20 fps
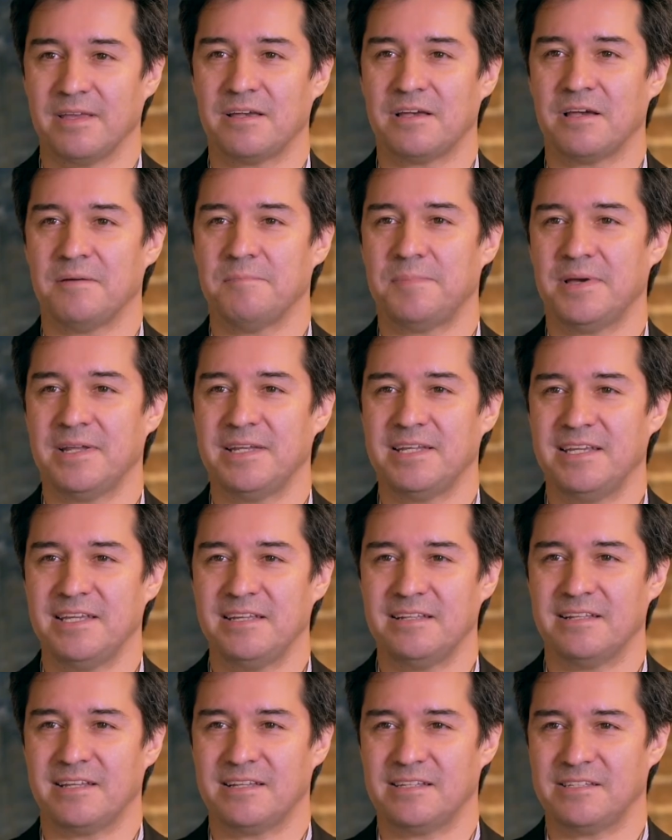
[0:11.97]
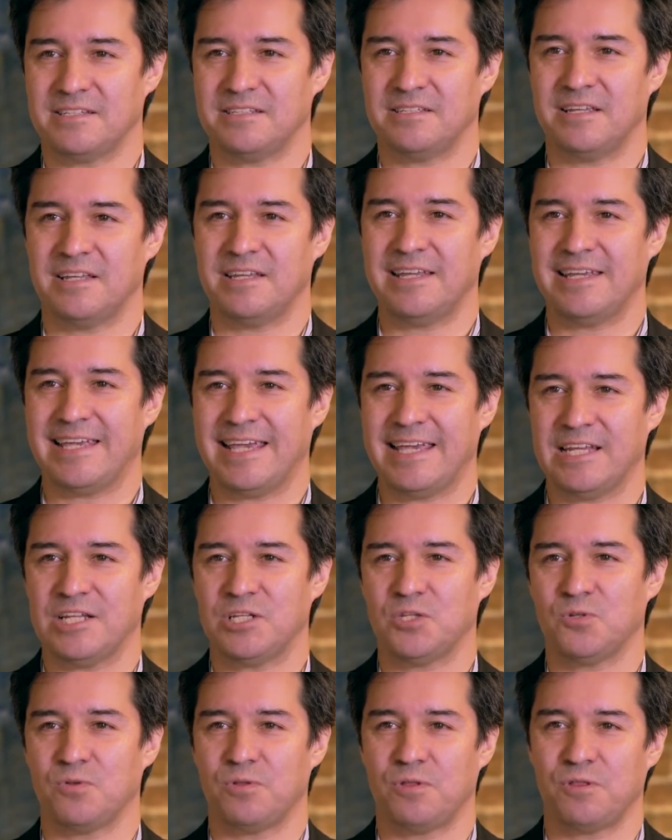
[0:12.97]
a company that is
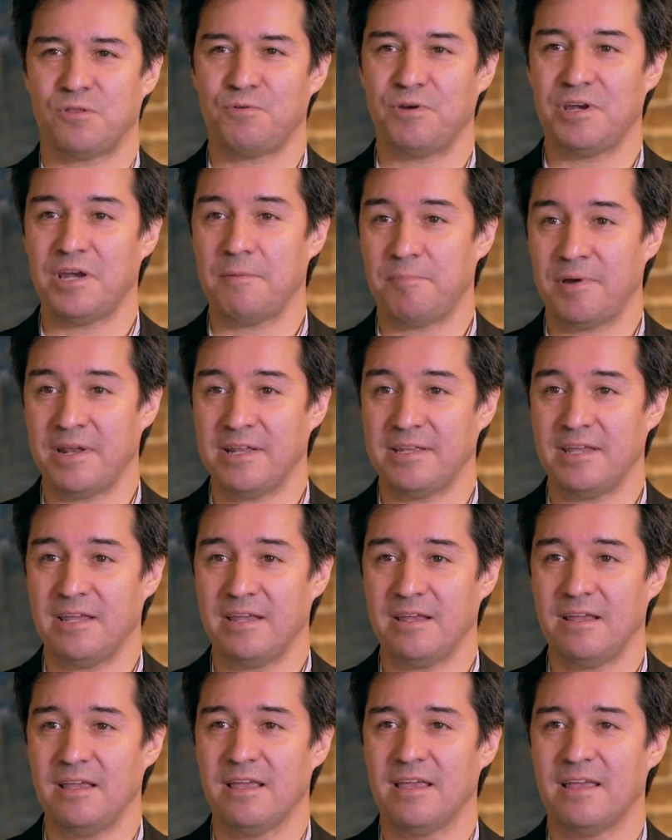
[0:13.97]
dedicated to the 3D printing